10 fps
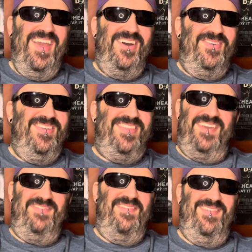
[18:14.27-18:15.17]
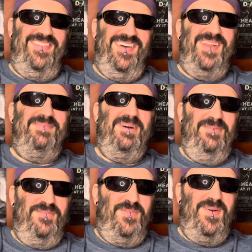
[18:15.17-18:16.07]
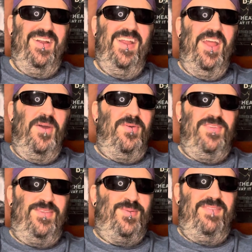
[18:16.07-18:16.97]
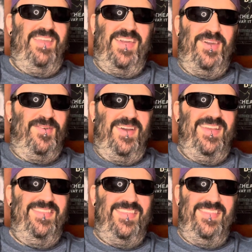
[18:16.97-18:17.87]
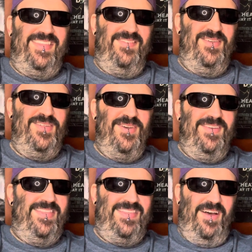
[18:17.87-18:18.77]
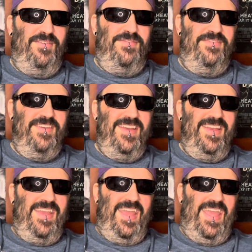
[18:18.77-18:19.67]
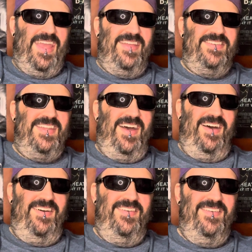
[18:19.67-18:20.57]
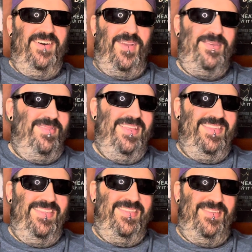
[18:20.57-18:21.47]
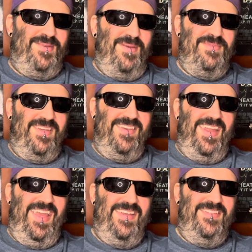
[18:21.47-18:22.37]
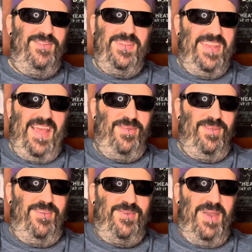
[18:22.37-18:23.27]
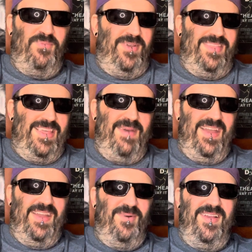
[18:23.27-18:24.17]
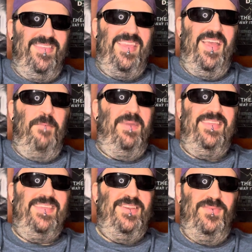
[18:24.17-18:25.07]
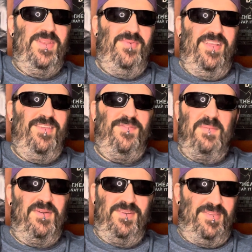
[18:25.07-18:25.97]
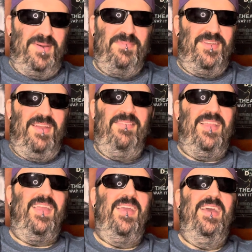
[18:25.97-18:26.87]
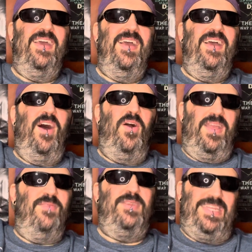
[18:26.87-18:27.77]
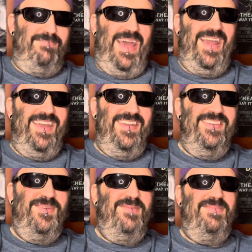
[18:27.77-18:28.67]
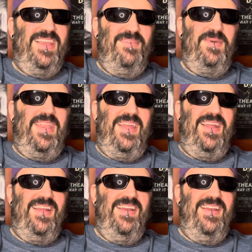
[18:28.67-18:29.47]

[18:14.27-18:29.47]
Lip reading: which I've never thought about before, which is sort of like a credit to the TV show itself. And also Liz's description. And she did actually describe what teabagging was because I knew what it was from her description. I was like, okay, so the teabagging, you know what I'm saying? But like,